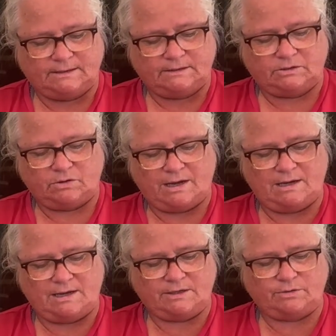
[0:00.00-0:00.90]
So I
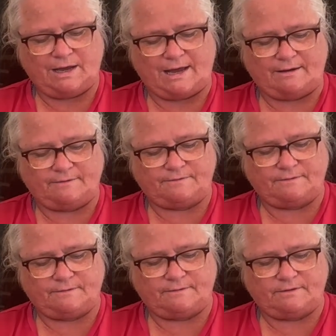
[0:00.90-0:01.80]
like to have
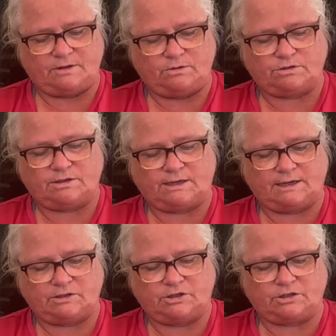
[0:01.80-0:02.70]
those
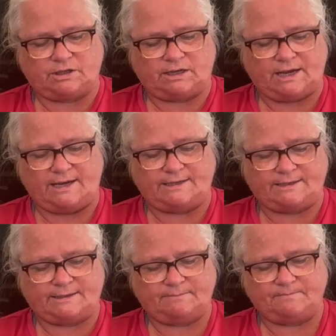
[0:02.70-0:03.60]
things just in
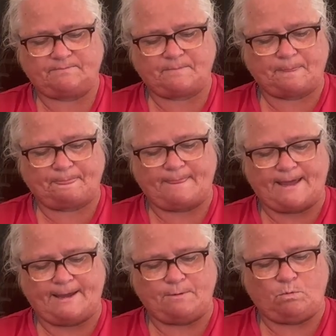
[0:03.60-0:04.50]
case
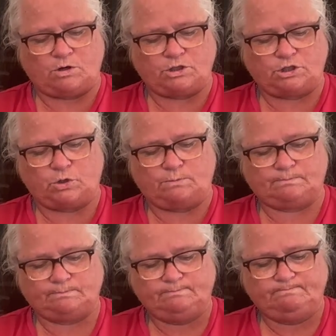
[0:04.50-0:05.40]
they want to.
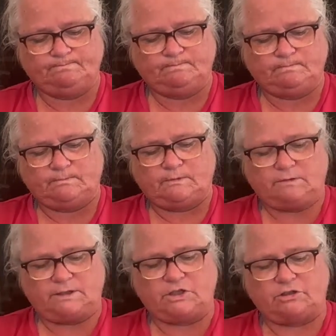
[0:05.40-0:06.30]

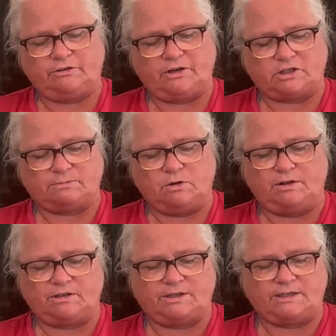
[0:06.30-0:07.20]
The children are small; they're
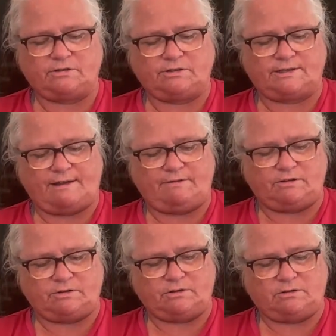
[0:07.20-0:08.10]
6 or 7,
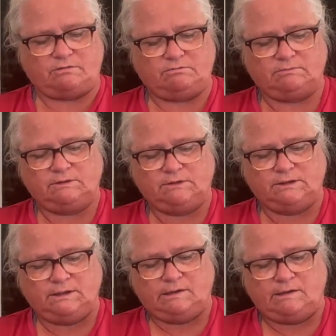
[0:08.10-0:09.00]
so
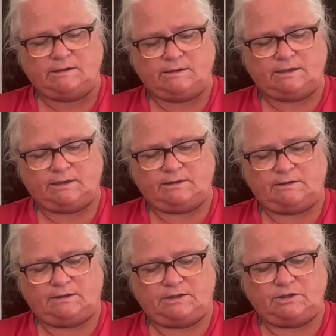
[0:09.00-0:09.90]

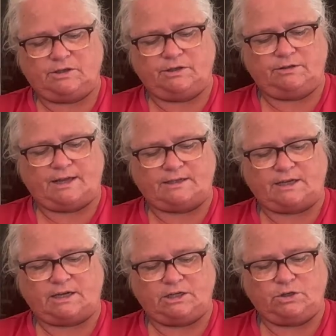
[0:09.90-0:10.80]
it's good that they
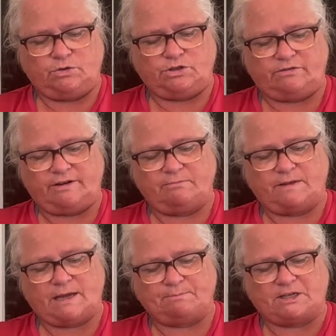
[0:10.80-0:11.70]
can use their
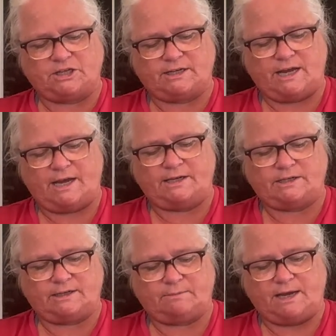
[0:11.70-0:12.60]

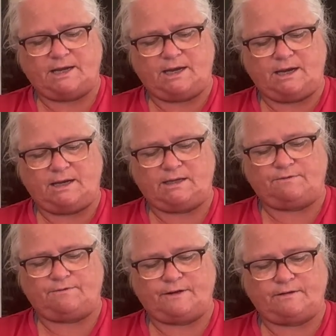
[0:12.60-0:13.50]
imagination, making
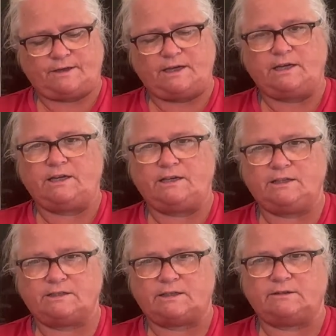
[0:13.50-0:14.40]
different
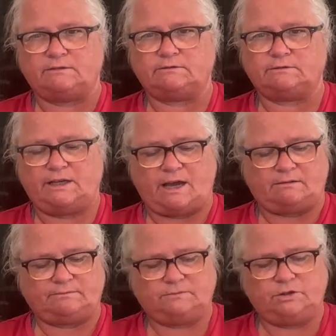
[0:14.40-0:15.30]
things, and yeah,
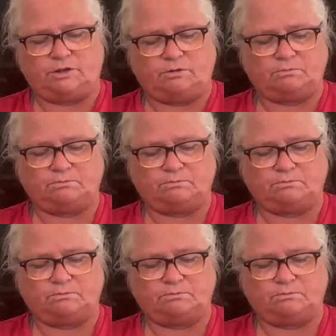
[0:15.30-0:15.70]
you know.